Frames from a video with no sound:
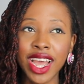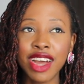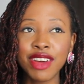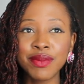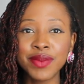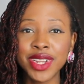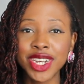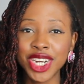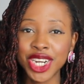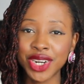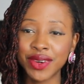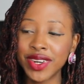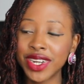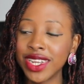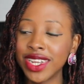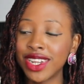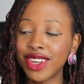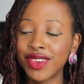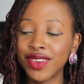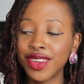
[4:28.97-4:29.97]
I've been
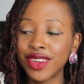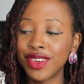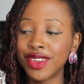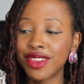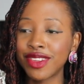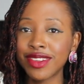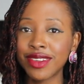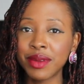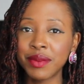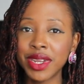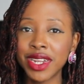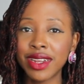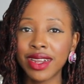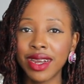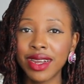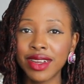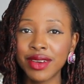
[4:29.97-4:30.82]
showing it to you so many